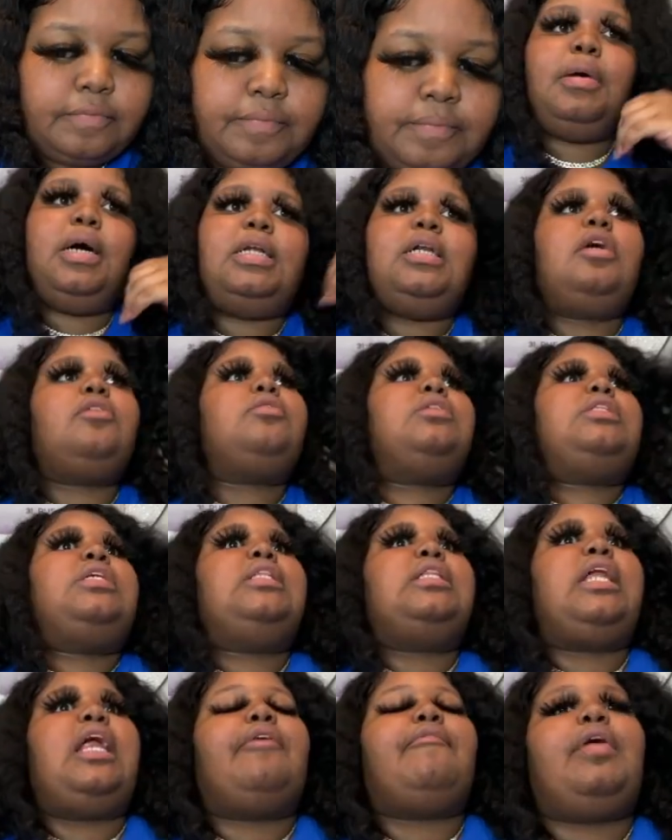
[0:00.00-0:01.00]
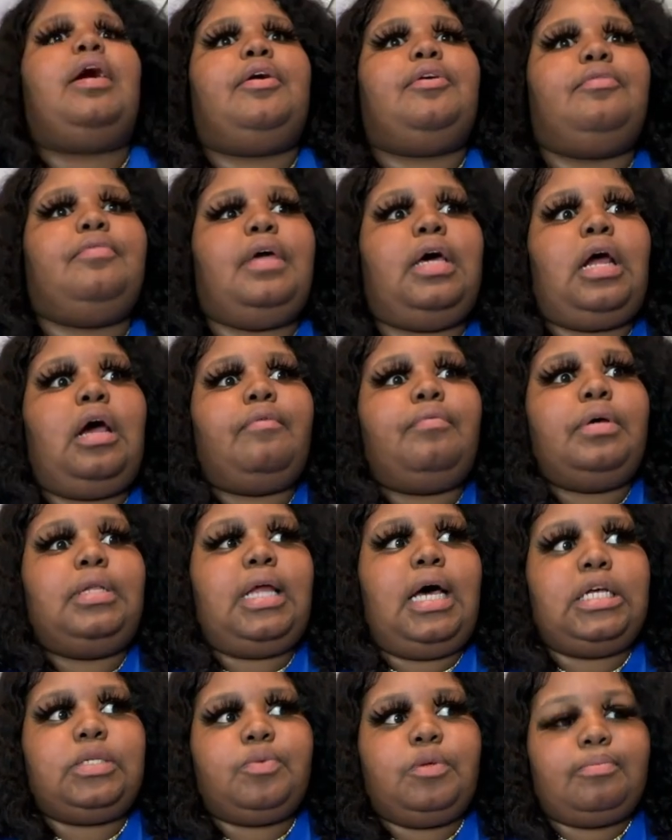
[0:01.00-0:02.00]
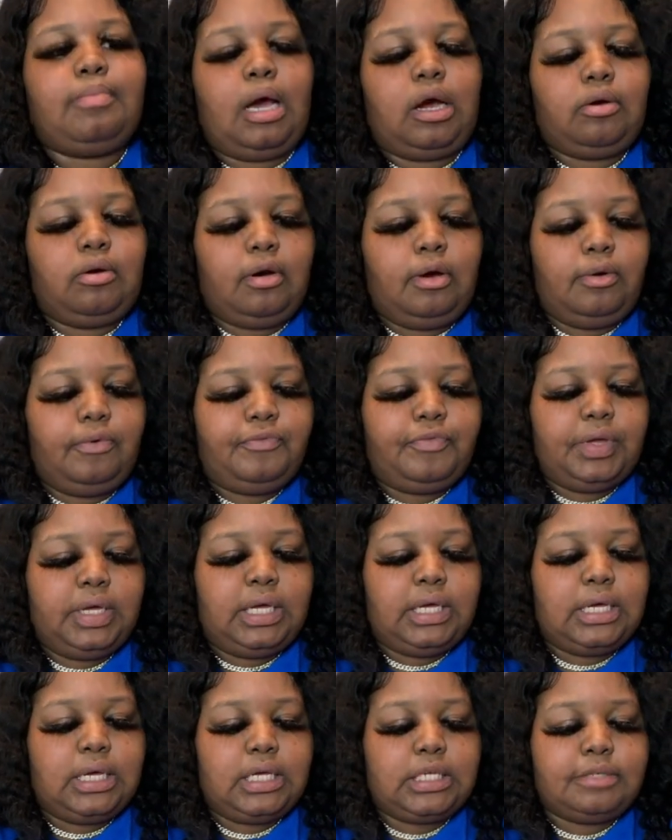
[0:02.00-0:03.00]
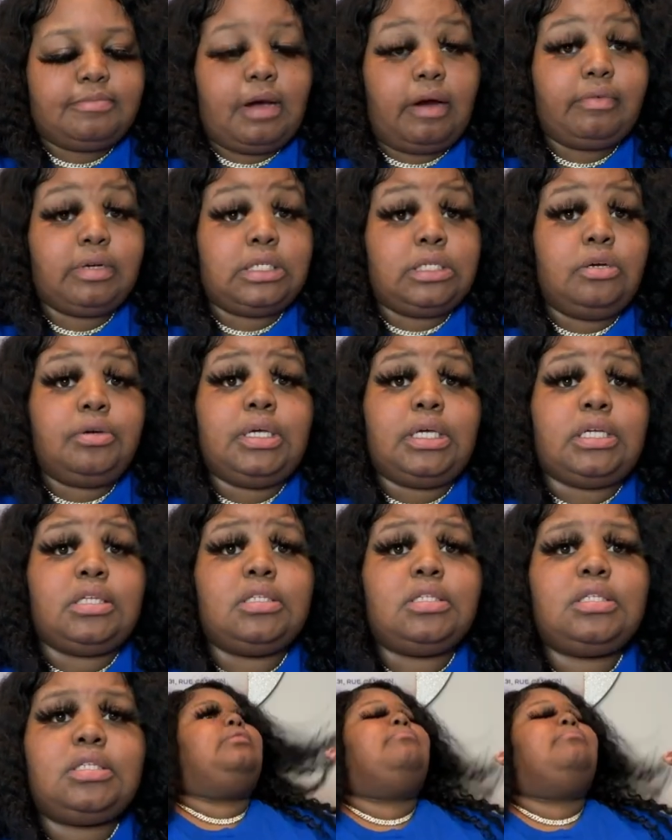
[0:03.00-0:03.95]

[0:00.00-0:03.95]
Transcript: Another thing that I value that I've realized with my growth is my resilience.